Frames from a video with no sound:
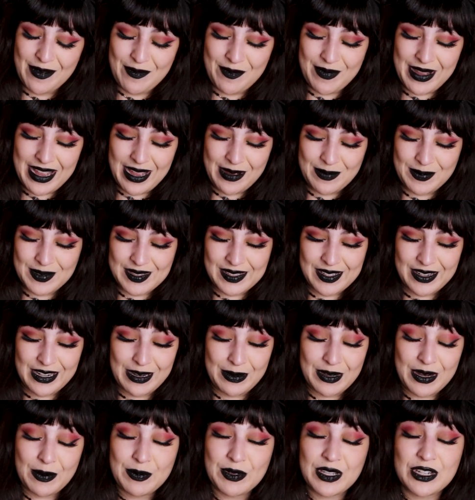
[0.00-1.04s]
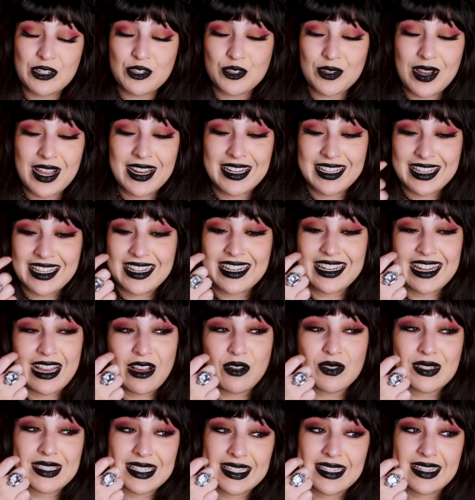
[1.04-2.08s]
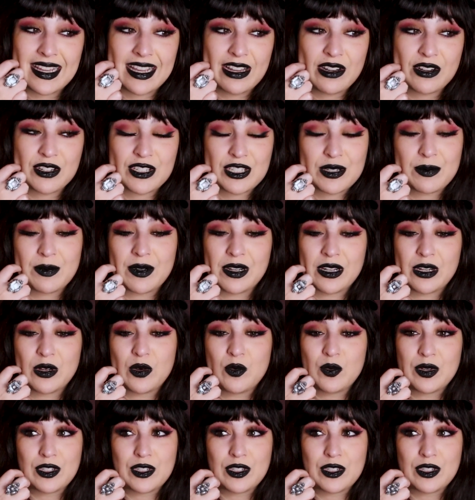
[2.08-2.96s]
I'm sorry. I'm going to try to get it out tonight or tomorrow,